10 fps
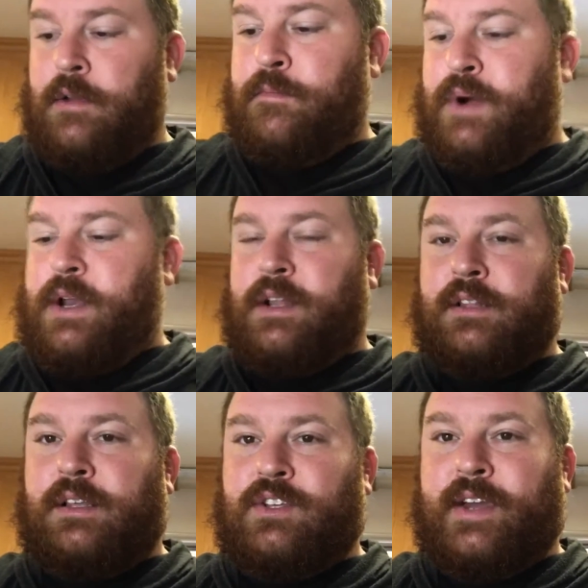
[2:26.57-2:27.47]
But
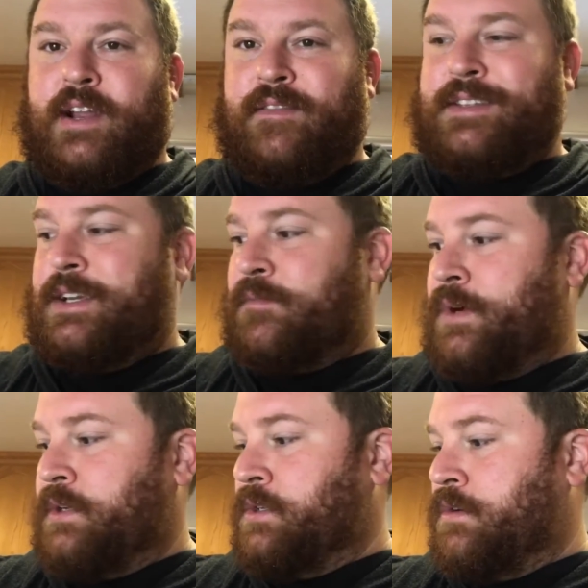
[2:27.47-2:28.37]
nonetheless, you gotta have a sick
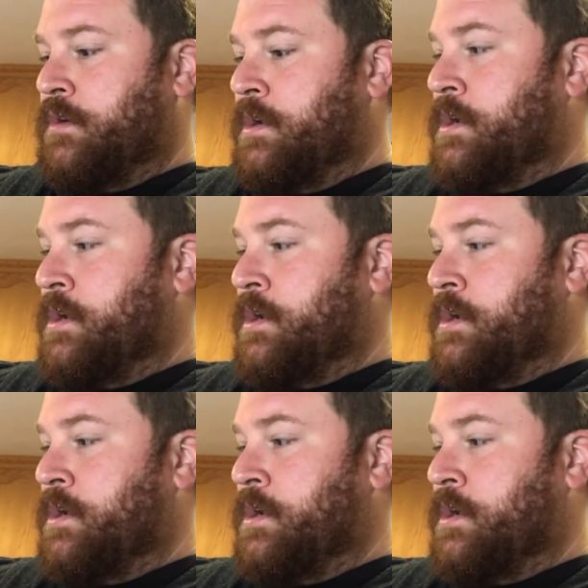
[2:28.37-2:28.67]
mug. So I'm